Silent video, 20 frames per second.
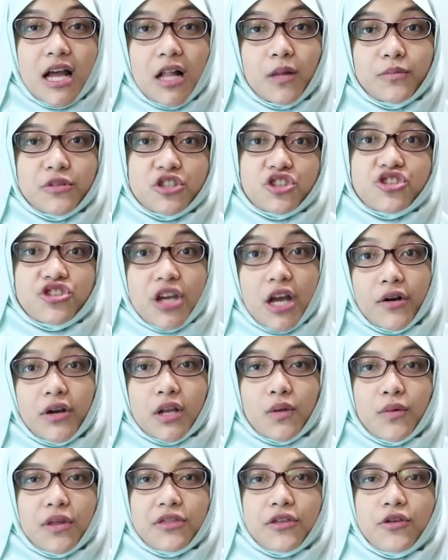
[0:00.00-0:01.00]
I'll be
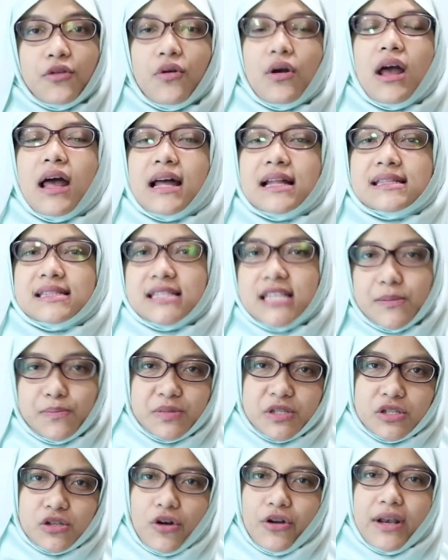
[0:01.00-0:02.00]
sharing with you
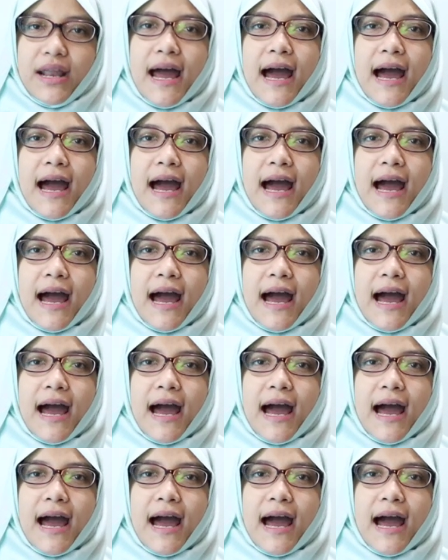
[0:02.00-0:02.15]
tips on